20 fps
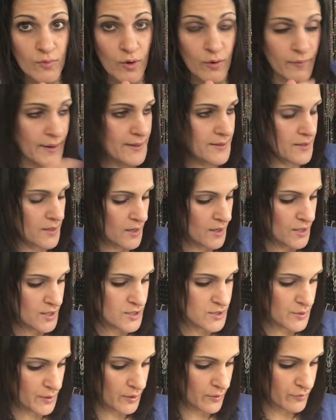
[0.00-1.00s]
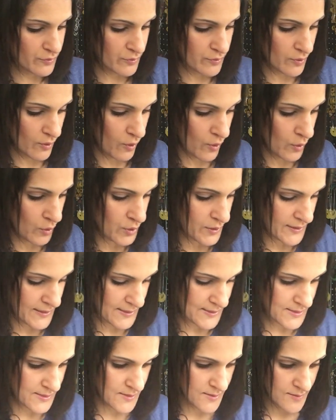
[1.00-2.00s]
All right, so I go through the whole
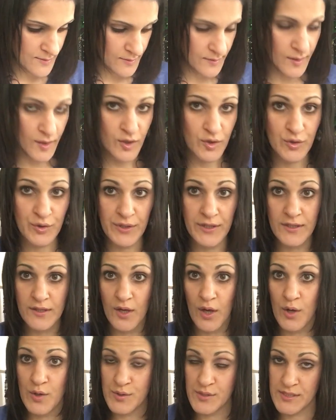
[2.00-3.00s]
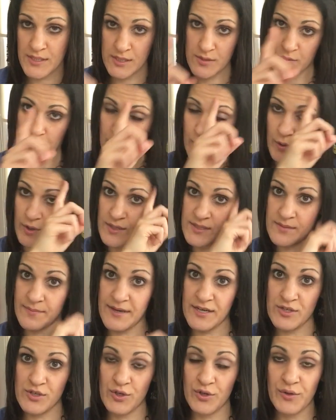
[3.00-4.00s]
list, including the hostess rewards.
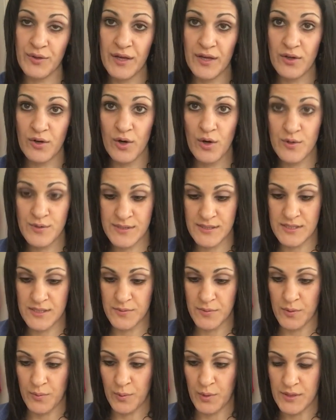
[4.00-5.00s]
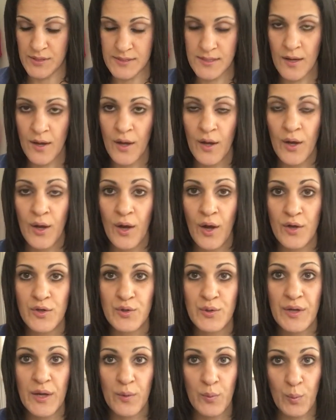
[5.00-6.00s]
Make sure you get your hostess rewards.
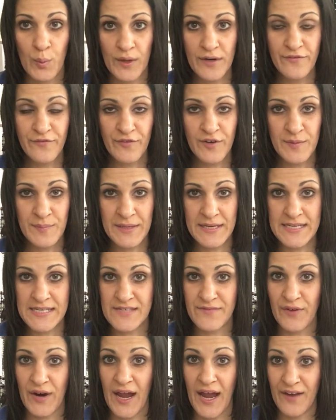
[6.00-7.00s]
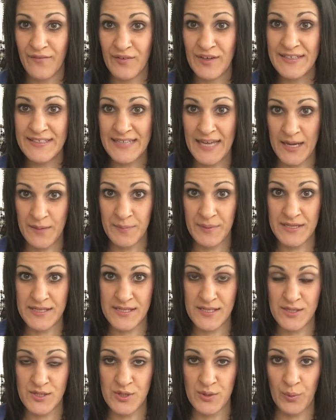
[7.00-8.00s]
You get 1 free piece for every 10
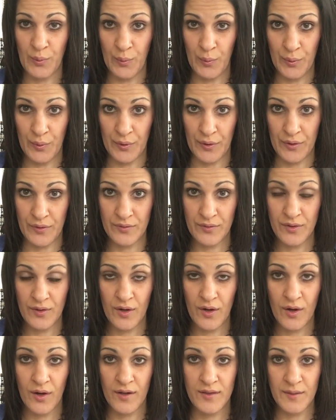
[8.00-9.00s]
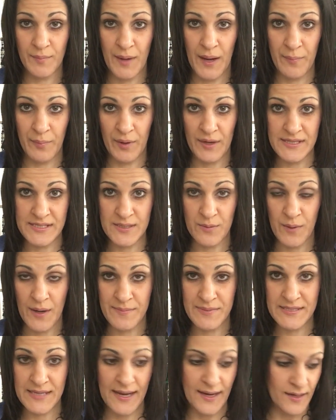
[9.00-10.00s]
pieces you order on the paparazzi
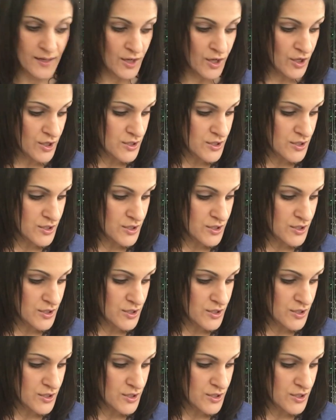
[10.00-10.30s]
website.